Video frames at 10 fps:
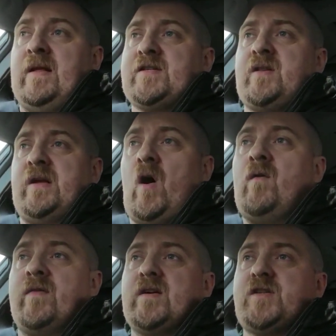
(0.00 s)
literally
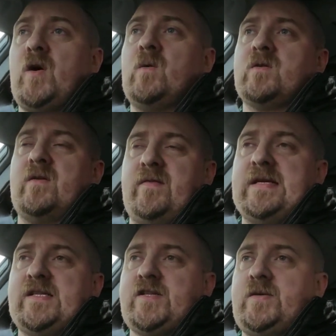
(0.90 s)
over the shoulder of
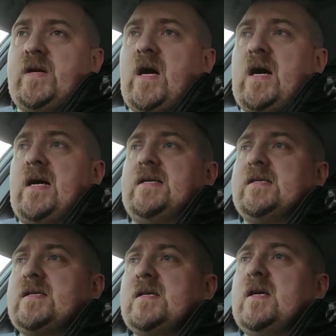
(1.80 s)
these two
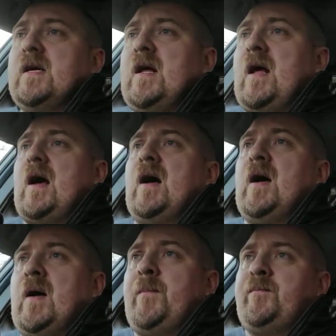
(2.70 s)
guys,
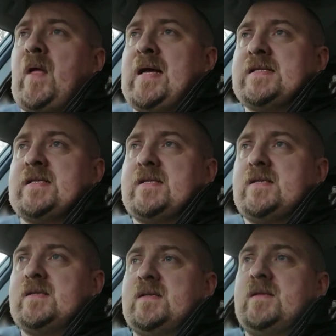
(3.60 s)

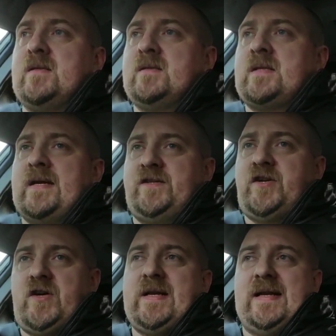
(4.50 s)
as they
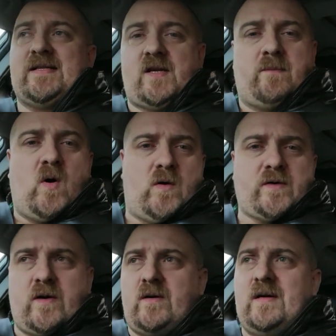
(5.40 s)
journey into
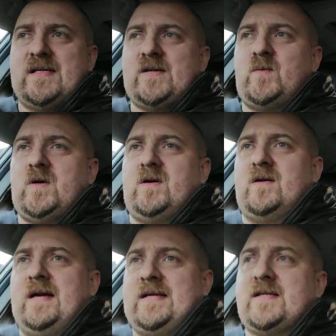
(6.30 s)
Mordor, as it
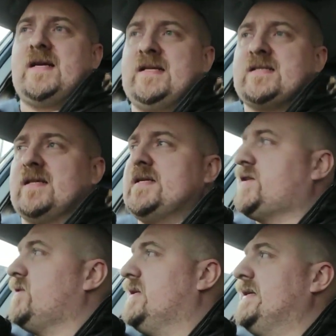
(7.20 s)
were. It's
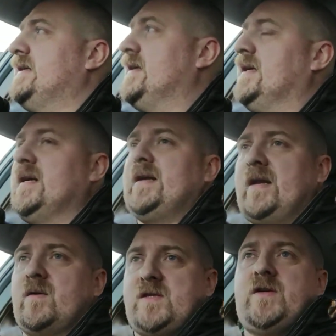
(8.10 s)
literally,
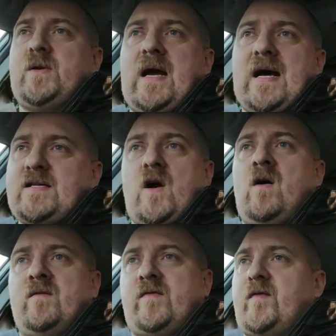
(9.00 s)
two guys
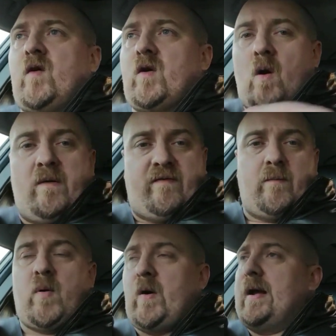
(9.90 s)
on foot going
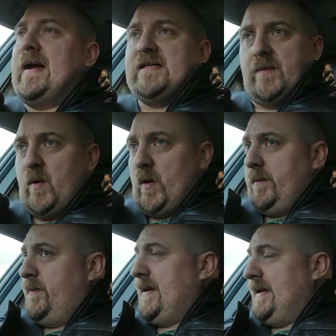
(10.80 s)
from point A to
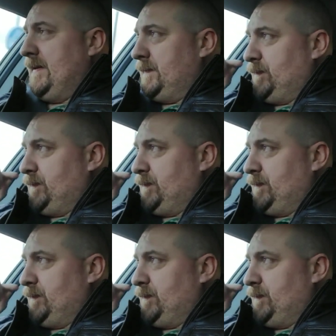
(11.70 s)
point B.